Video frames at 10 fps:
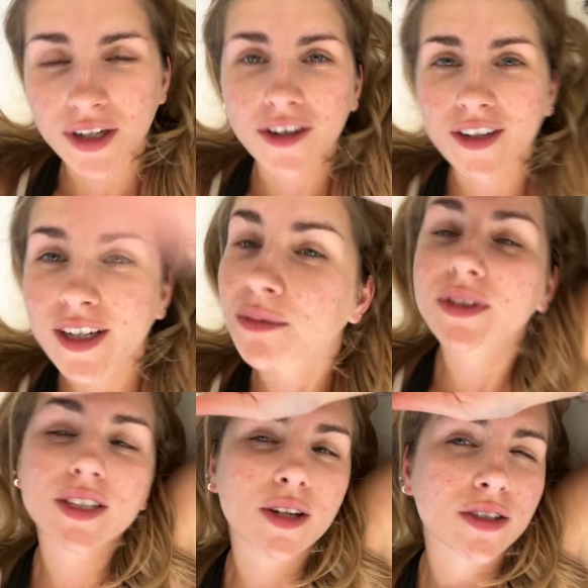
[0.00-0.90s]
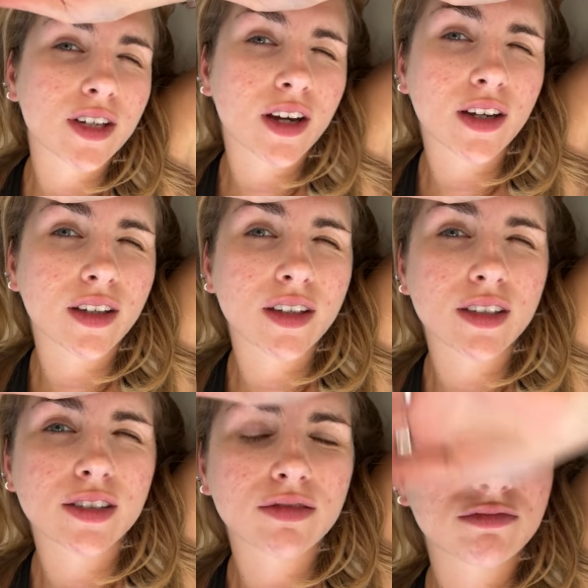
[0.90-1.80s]
god, I'm so tired.
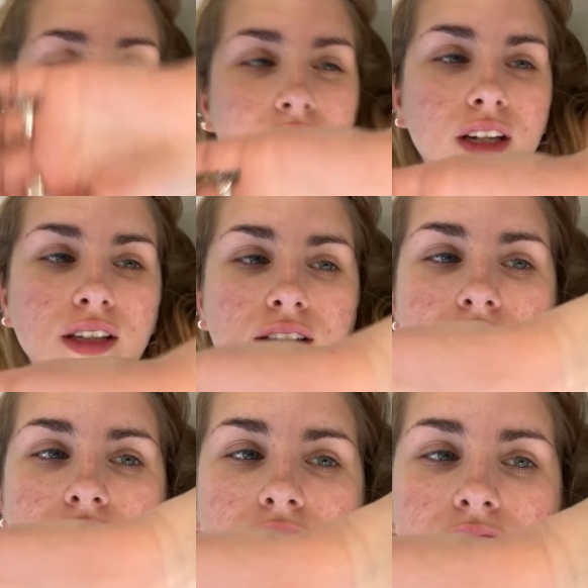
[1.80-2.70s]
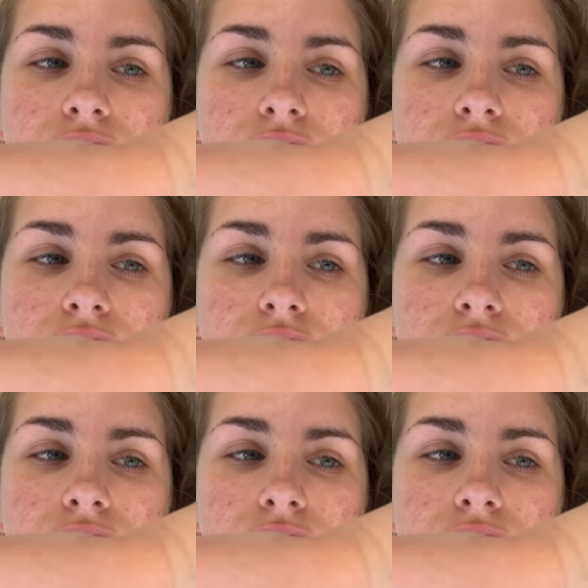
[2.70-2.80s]
And it's